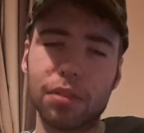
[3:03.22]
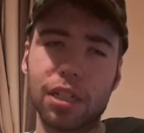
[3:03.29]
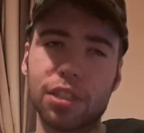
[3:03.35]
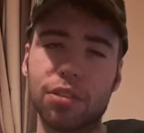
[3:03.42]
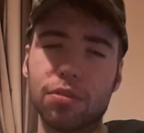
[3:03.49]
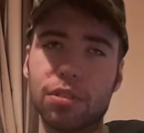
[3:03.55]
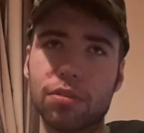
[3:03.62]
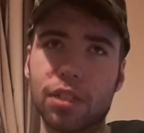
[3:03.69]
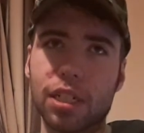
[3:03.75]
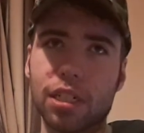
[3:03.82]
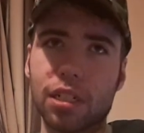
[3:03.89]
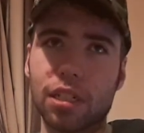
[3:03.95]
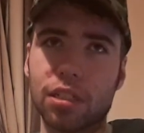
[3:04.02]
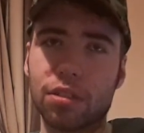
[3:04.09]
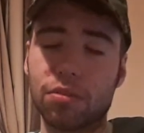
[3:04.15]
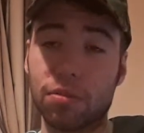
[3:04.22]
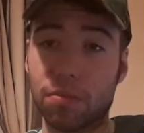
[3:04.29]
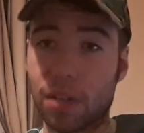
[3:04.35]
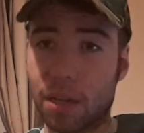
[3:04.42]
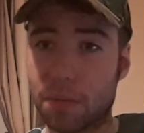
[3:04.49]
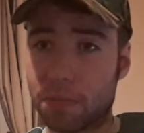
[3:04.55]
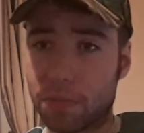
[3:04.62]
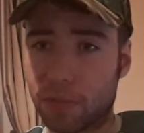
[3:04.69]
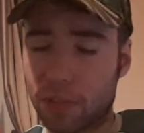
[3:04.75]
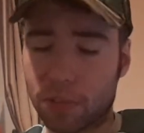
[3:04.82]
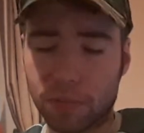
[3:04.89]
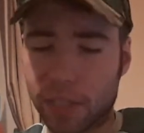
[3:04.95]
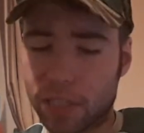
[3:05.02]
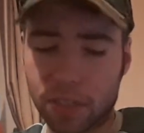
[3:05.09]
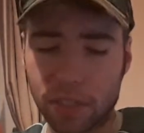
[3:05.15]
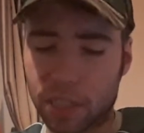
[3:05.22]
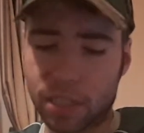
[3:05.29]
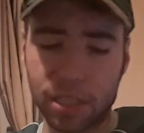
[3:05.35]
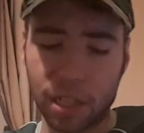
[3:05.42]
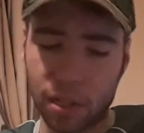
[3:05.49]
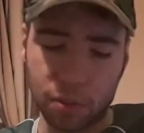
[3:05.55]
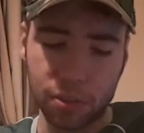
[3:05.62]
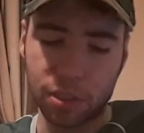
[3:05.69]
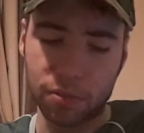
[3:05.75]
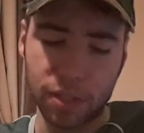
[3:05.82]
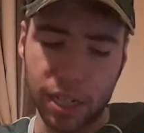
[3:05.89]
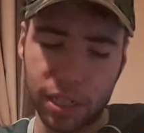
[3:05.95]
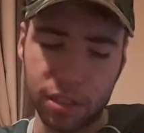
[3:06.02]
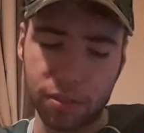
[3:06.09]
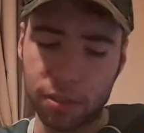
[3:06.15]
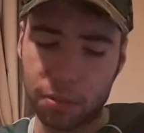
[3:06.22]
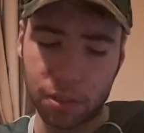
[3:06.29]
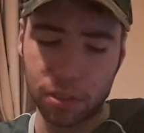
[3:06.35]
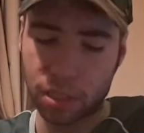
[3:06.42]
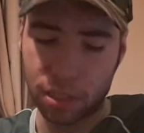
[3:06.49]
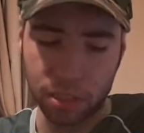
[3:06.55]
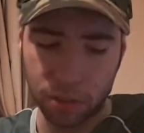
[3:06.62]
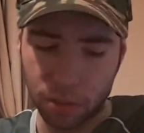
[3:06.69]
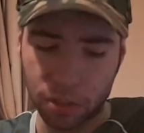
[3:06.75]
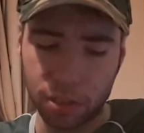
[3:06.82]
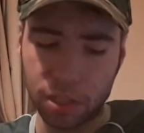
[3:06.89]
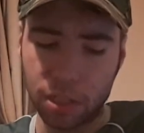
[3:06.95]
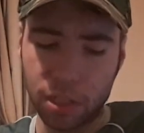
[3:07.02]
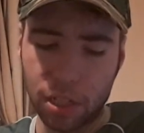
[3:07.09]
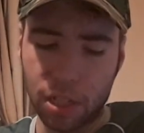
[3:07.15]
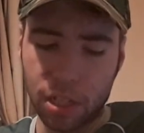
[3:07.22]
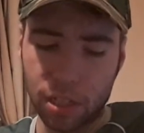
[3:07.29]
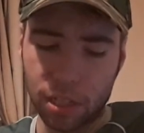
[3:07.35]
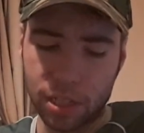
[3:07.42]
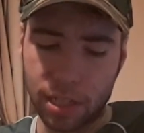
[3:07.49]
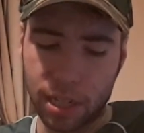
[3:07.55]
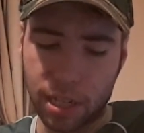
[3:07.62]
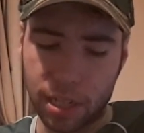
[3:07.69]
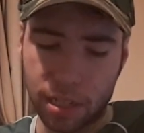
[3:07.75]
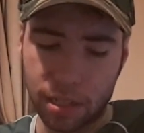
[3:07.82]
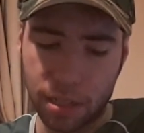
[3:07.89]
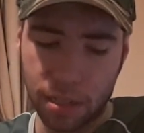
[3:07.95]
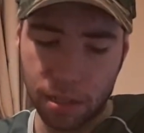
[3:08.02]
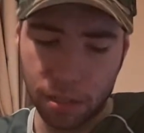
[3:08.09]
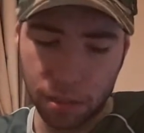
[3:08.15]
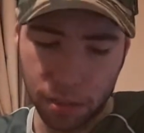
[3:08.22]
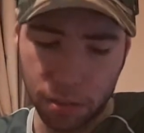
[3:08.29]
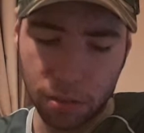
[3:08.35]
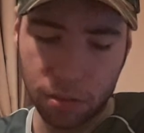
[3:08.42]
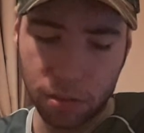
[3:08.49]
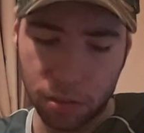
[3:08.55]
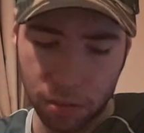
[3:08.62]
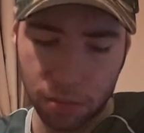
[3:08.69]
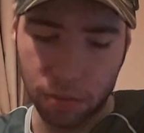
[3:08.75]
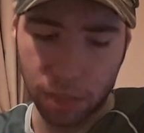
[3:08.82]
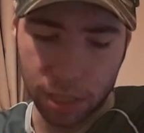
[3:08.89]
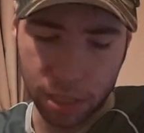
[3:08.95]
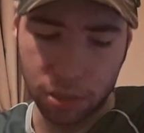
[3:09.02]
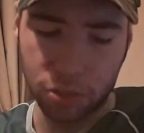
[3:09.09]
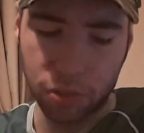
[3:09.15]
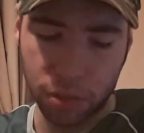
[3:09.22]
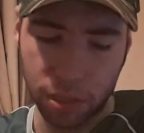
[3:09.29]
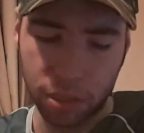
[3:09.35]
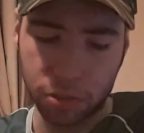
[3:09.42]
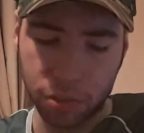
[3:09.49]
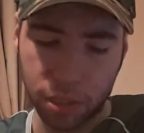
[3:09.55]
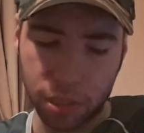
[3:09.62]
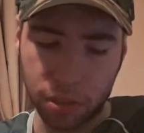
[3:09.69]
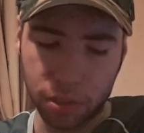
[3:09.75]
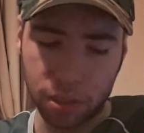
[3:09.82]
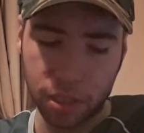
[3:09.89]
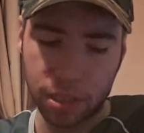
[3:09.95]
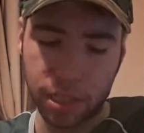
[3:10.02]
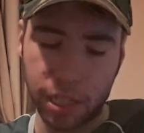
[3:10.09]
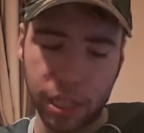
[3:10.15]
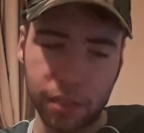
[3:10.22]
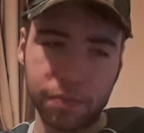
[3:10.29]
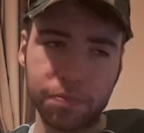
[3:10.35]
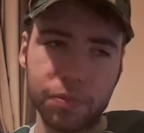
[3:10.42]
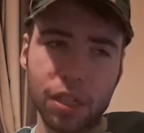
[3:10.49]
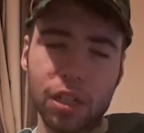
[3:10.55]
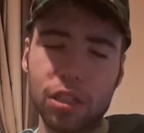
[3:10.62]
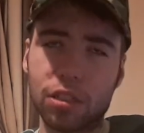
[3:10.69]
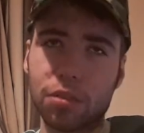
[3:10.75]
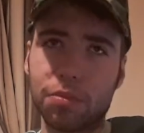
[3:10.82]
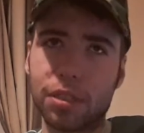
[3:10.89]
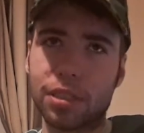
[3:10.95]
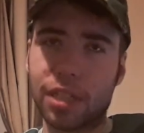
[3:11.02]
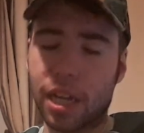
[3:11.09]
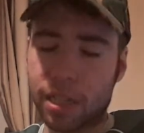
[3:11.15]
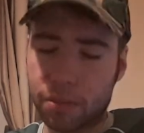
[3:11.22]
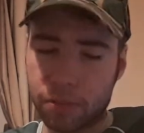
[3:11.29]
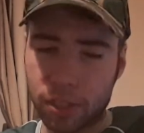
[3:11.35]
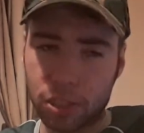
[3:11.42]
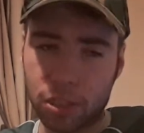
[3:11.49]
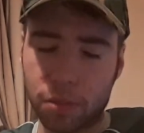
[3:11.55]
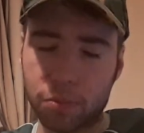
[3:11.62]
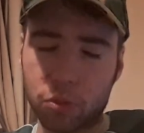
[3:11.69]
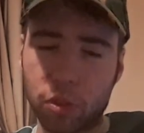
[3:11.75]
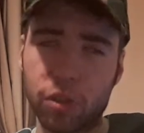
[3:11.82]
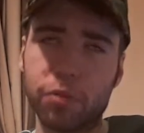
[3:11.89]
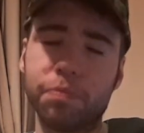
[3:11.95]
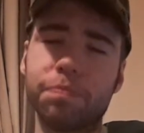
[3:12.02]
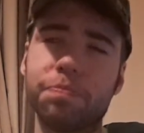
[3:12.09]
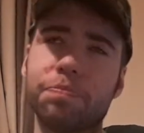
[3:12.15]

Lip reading: they do donate, do fundraisers and things, I always donate to it because it's good to see. It's truly, truly good to see somebody's dying wish come true.